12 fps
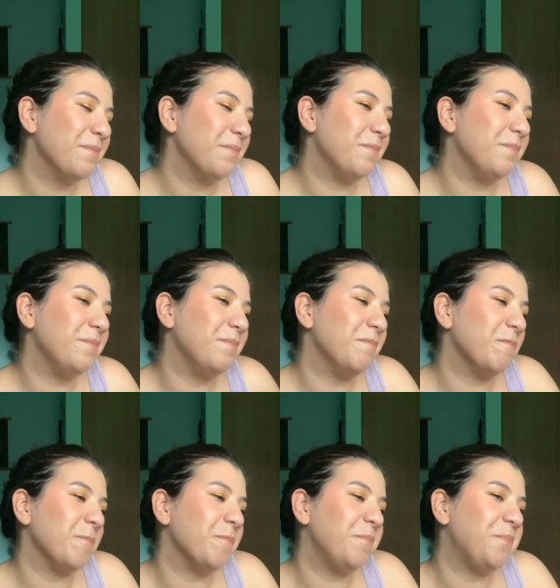
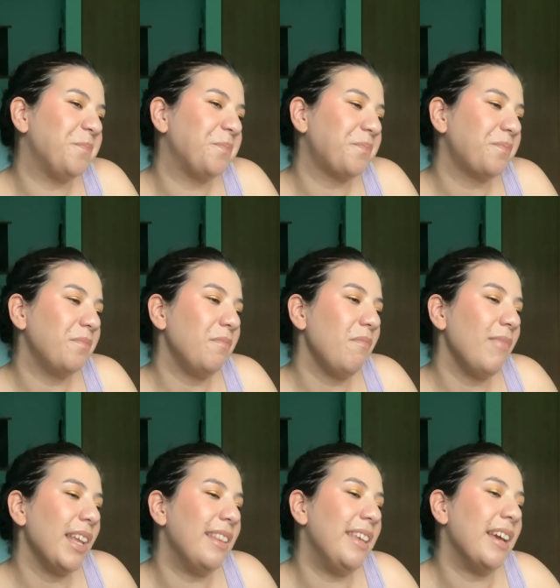mm,
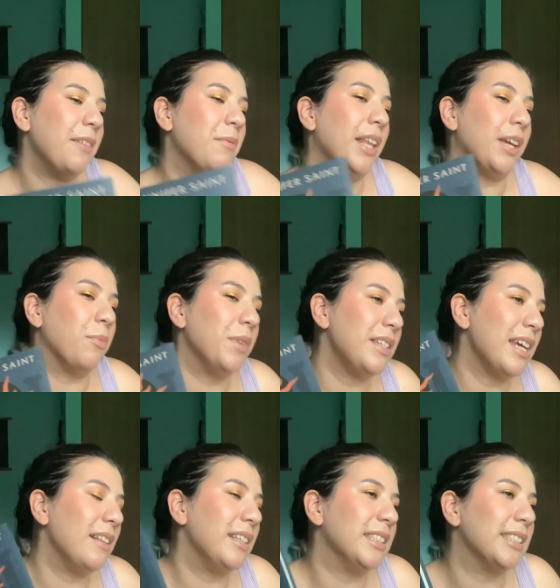the like
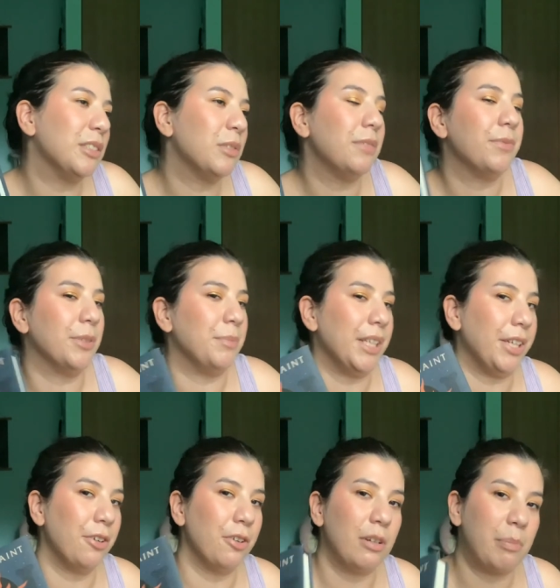retelling the story from like
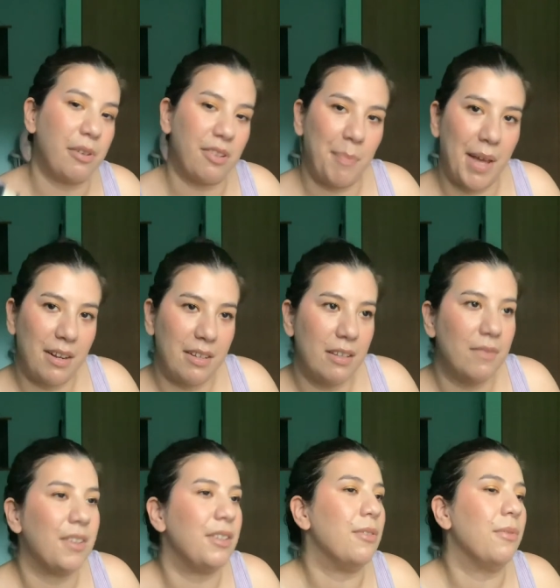her perspective,
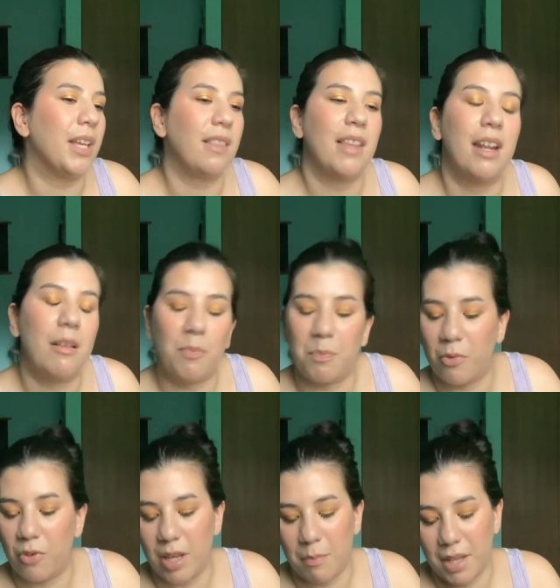because you don't get that in
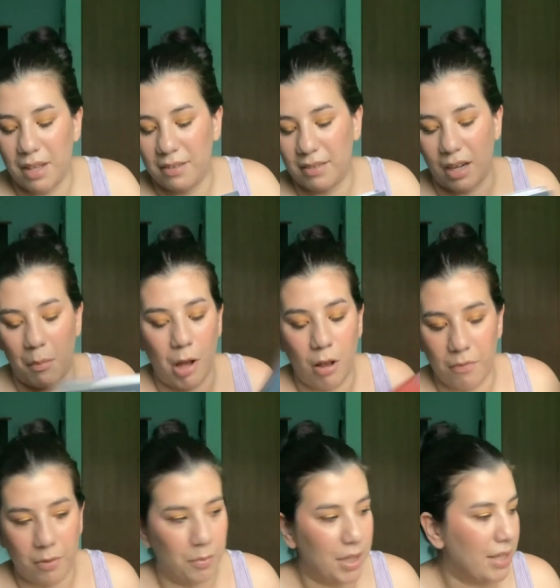Greek myths, and I'm all
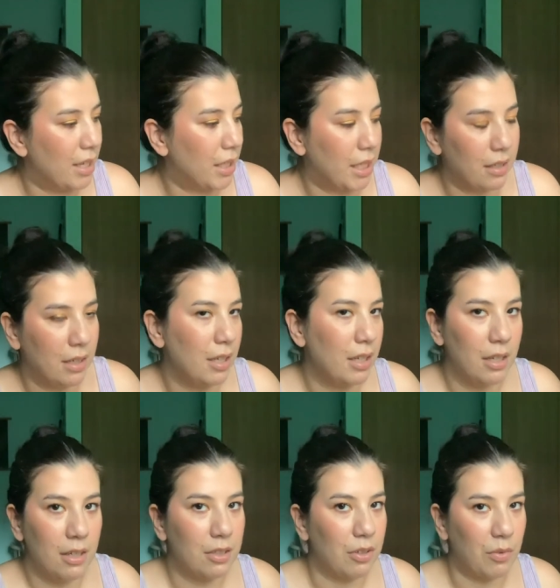for retelling
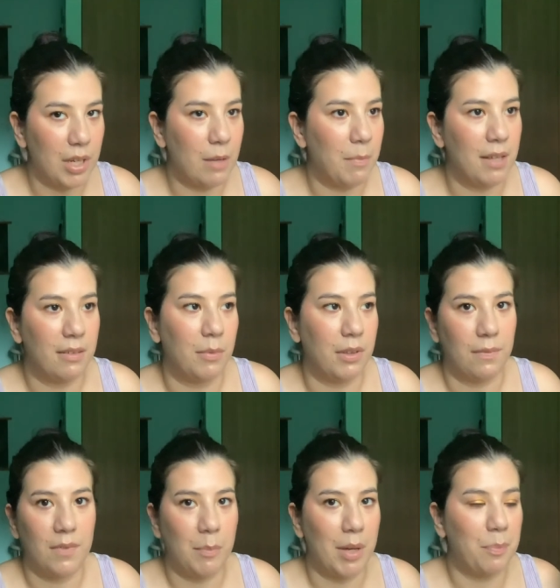Greek myth with a
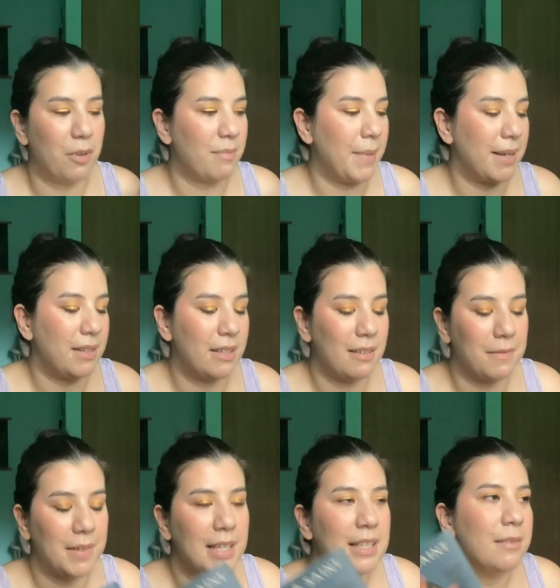female perspective.
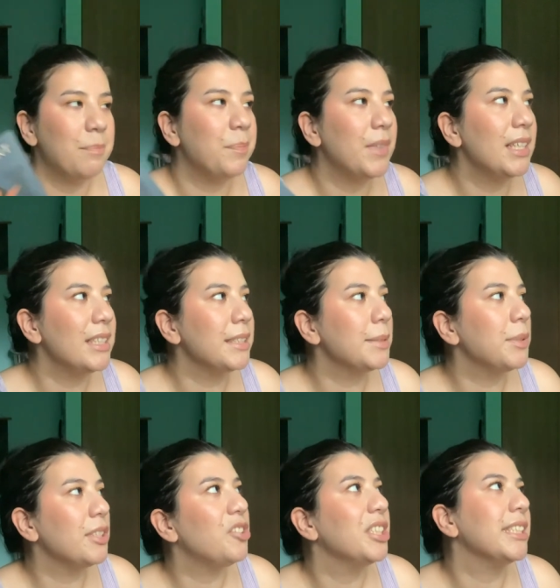This
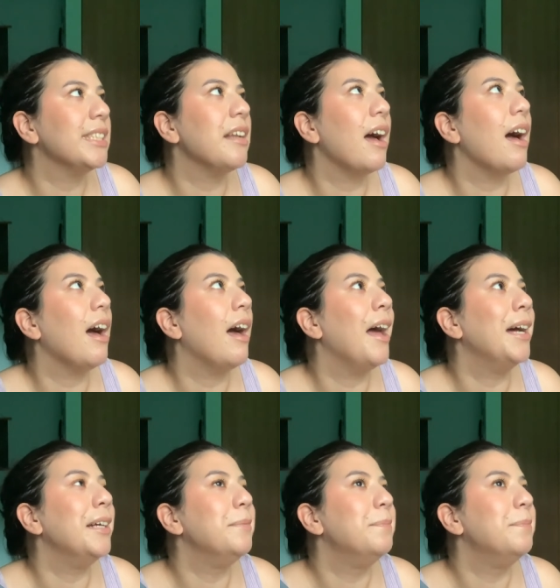was just not